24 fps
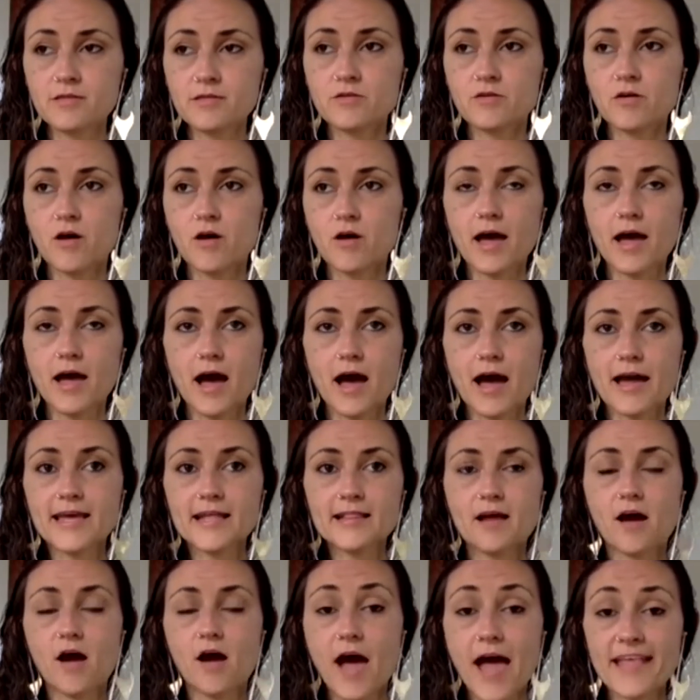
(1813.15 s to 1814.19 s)
So I get
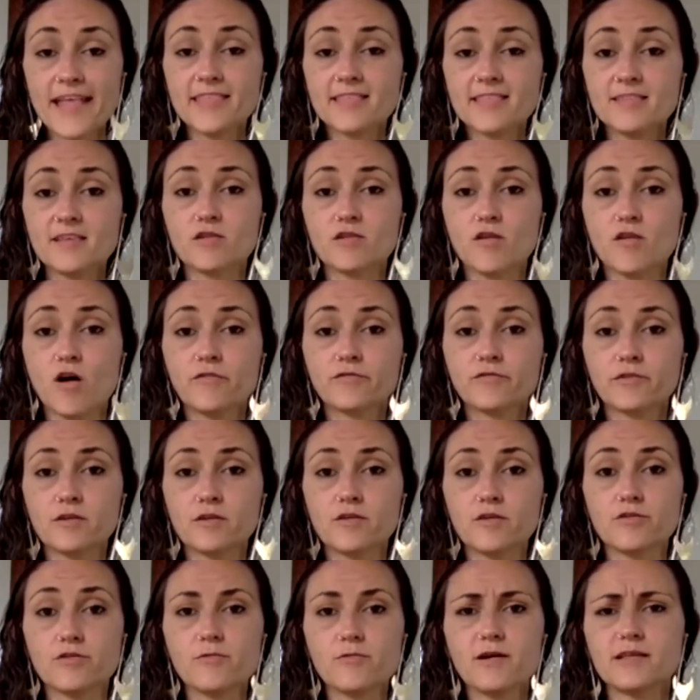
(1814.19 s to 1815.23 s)
asked this often
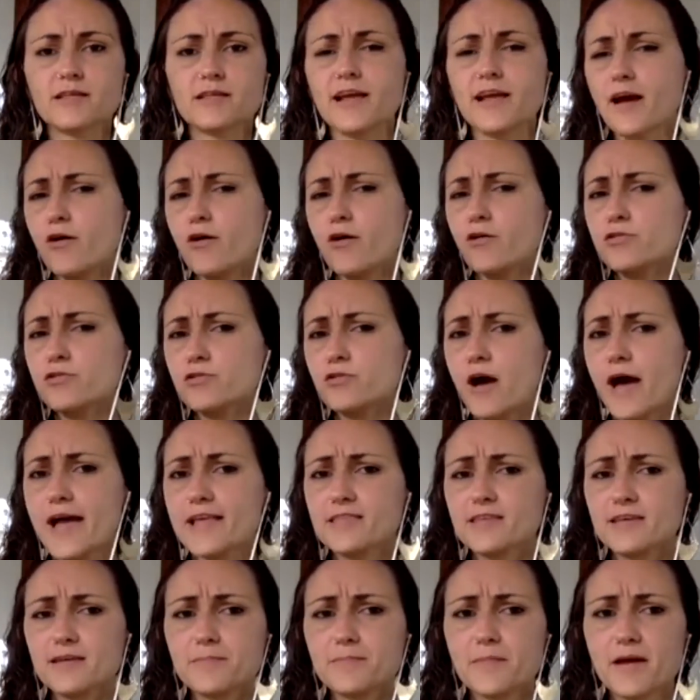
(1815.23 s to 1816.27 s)
as well, and I also
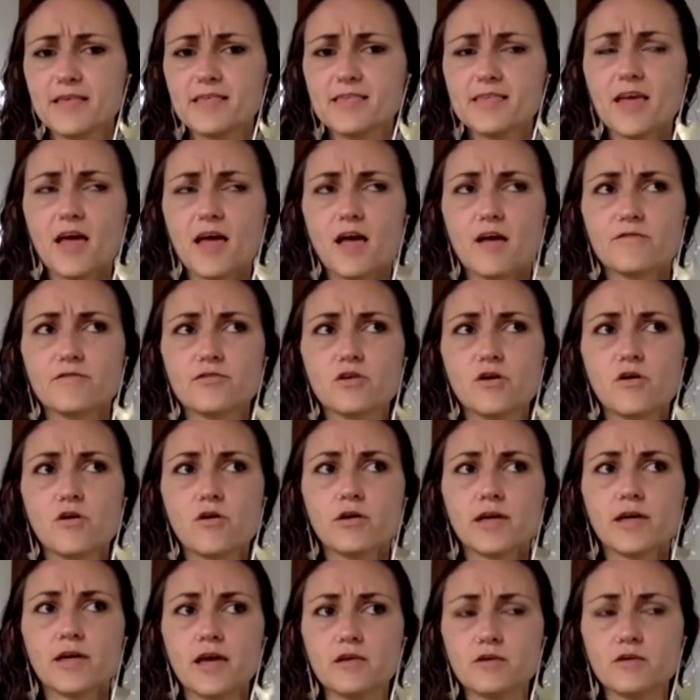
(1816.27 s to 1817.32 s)
ask it myself. So
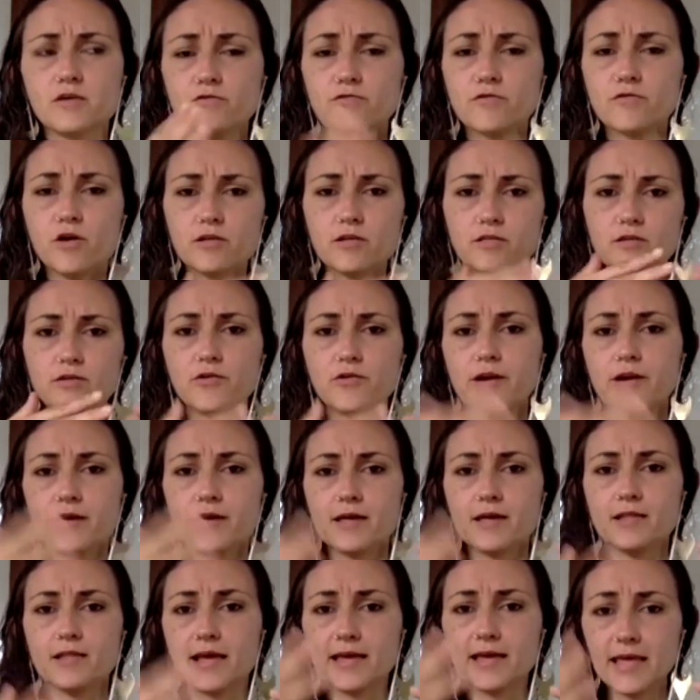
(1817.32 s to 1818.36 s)
okay, you've got your
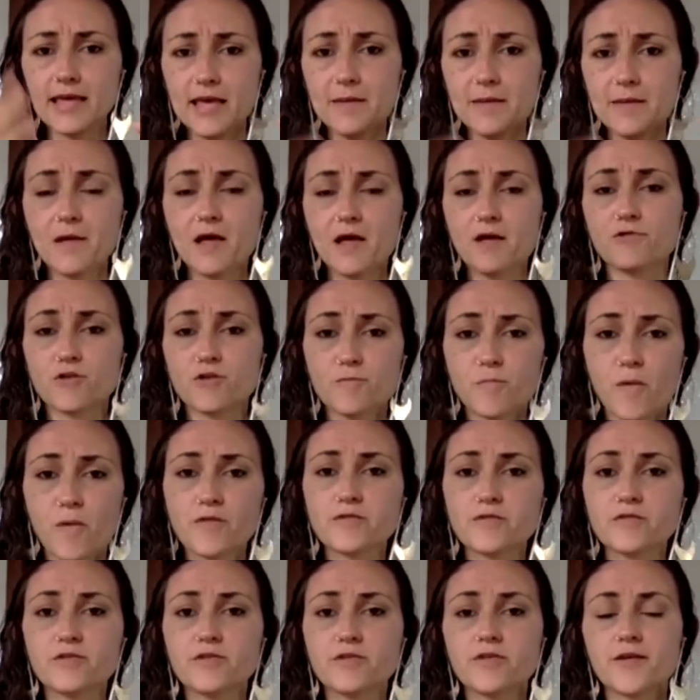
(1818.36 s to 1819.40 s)
email
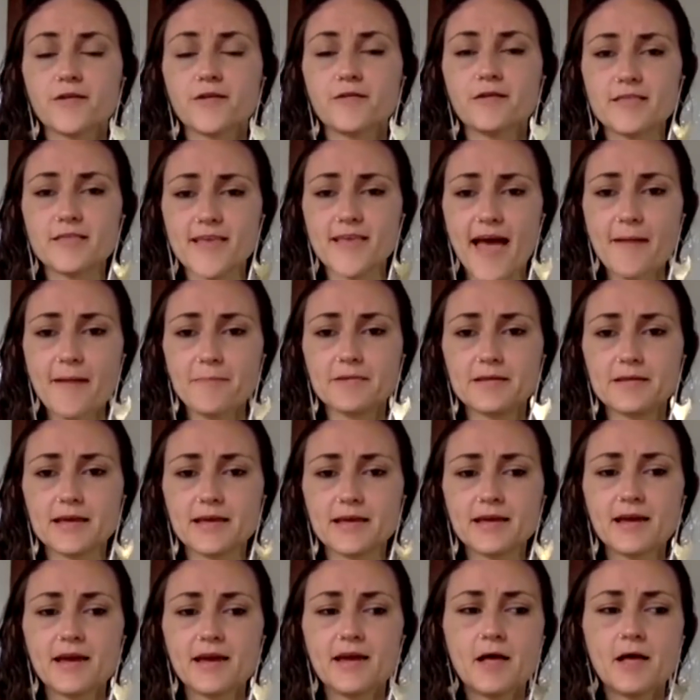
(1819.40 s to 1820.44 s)
responder series
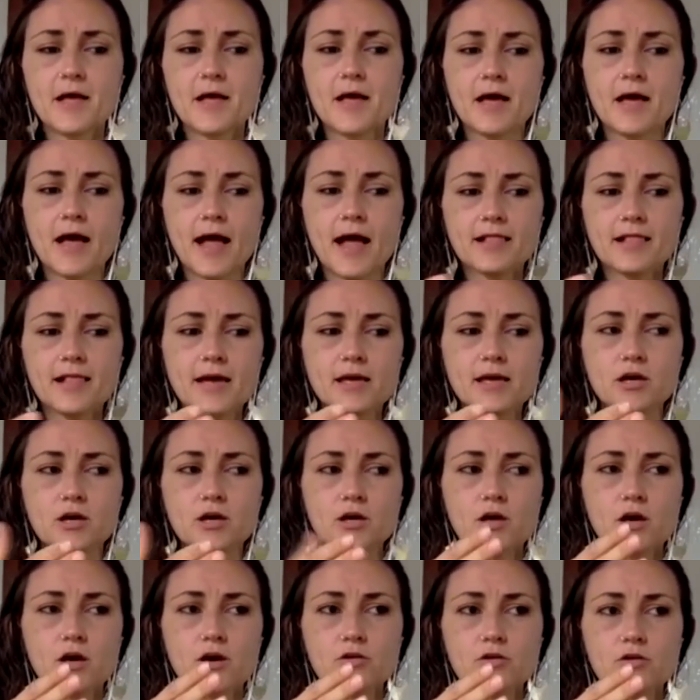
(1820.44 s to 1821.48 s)
happening, and
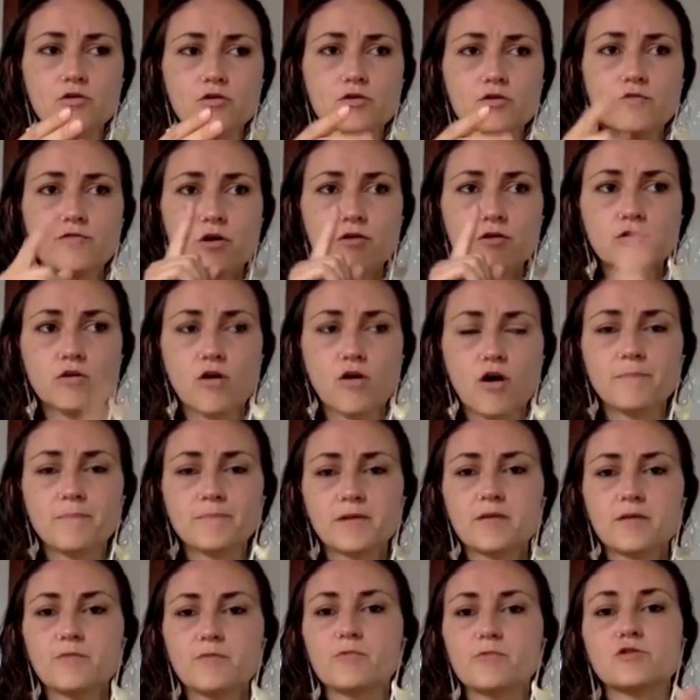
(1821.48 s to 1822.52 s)
so you've got your
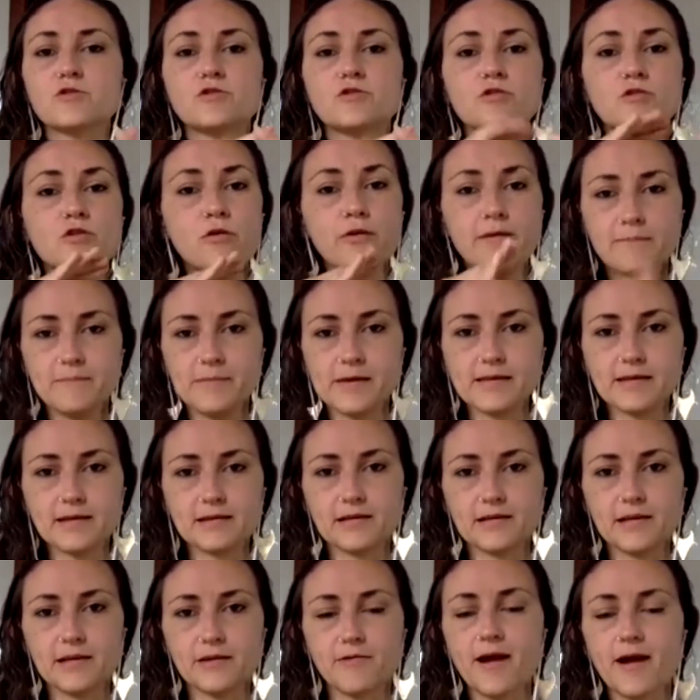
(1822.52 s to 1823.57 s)
opt-in, which should go
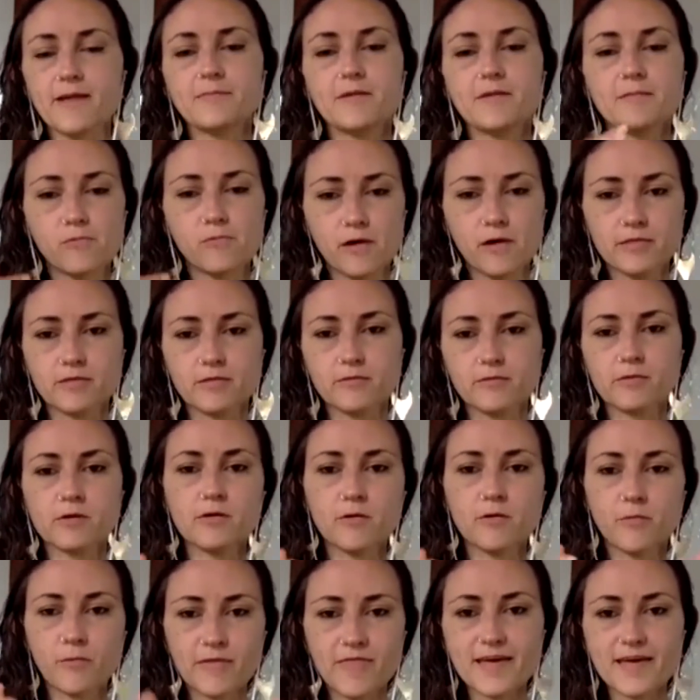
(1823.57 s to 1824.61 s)
immediately, right? People want to,
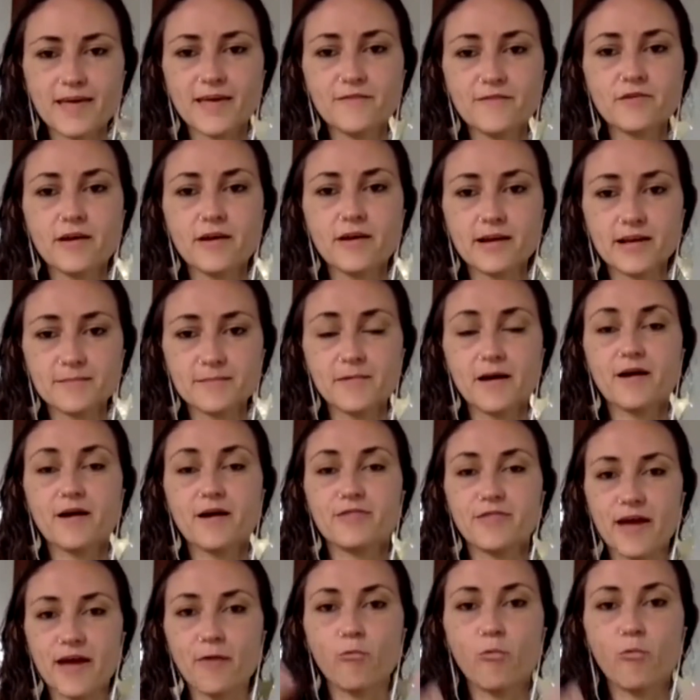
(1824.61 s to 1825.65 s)
when they give you their email,
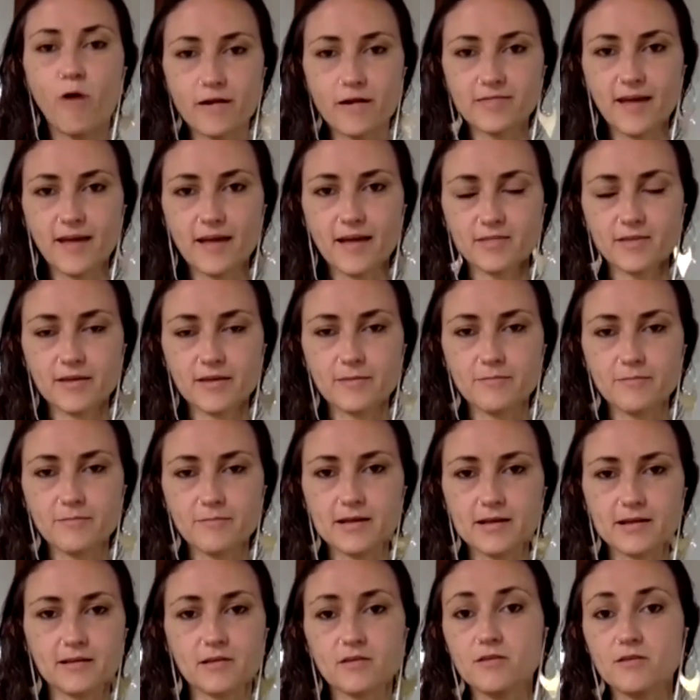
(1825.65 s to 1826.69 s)
they want that thing
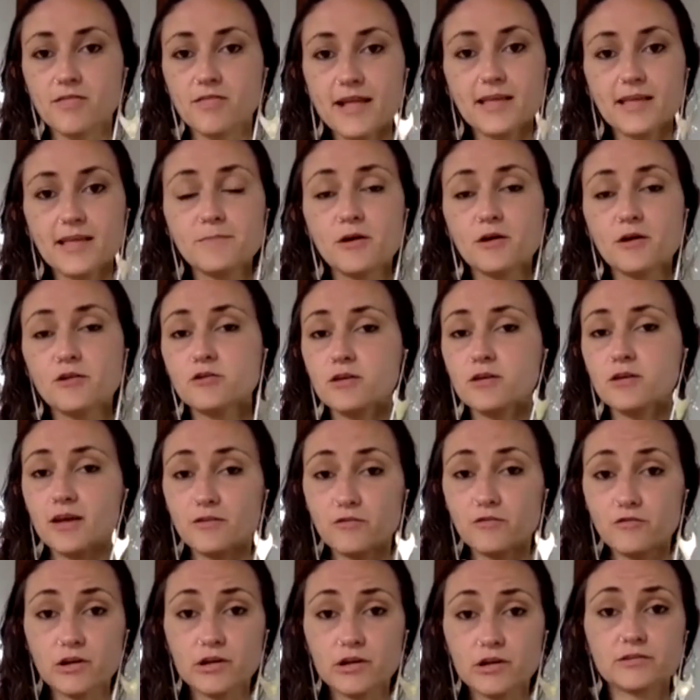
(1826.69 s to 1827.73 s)
immediately. So that email should get
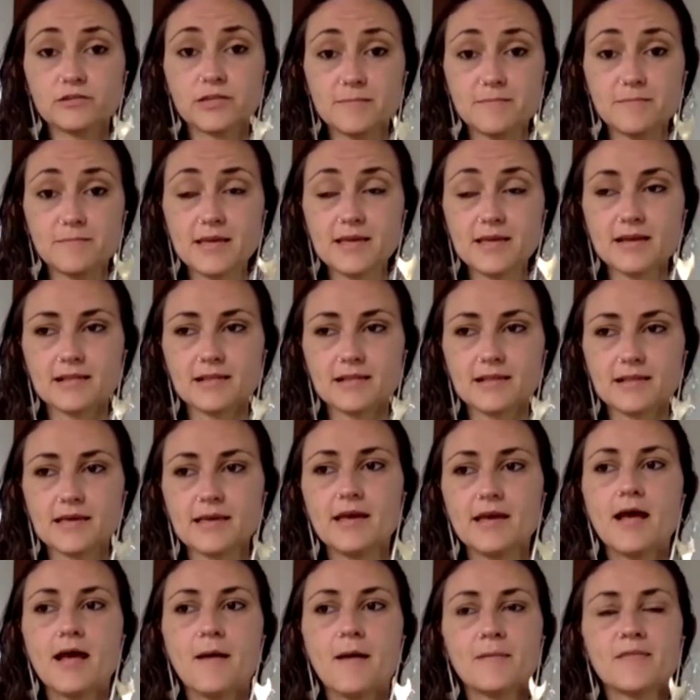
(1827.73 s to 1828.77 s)
triggered immediately.
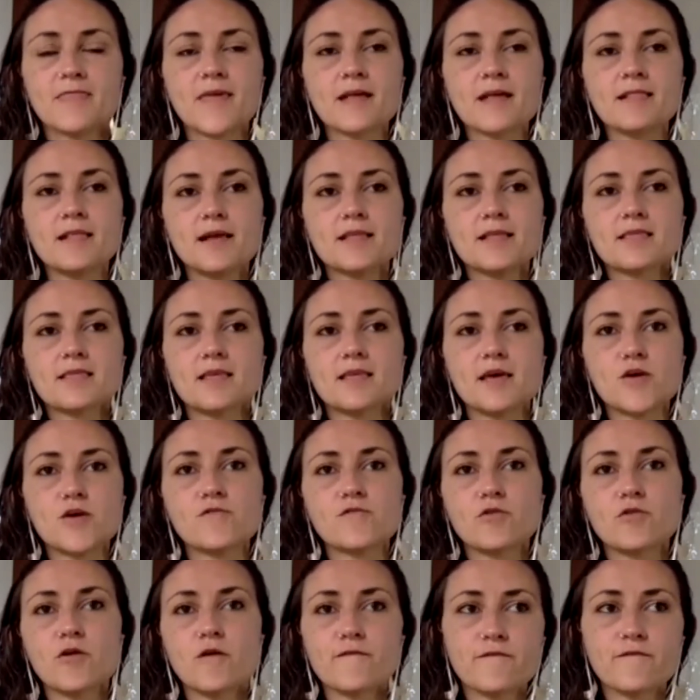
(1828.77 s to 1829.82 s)
But then let's say
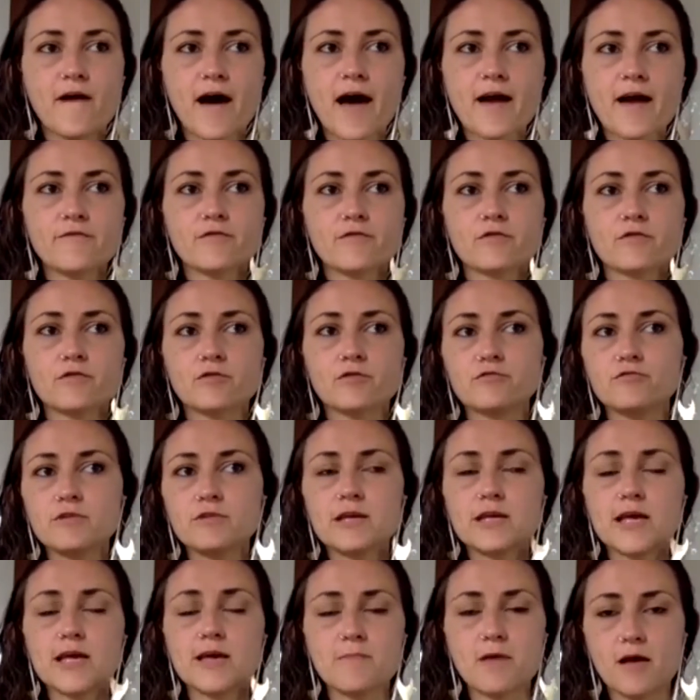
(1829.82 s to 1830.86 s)
you've got 5 or 3
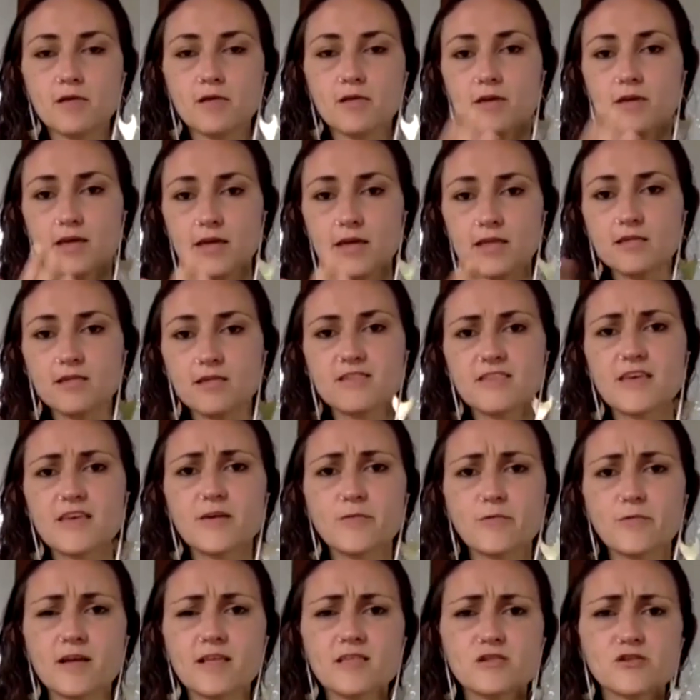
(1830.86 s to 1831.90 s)
emails in
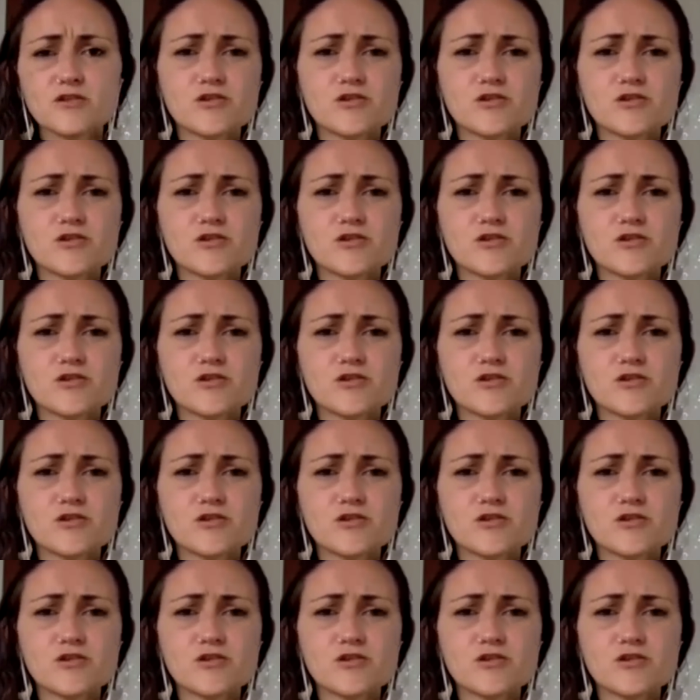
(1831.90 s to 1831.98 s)
sequence.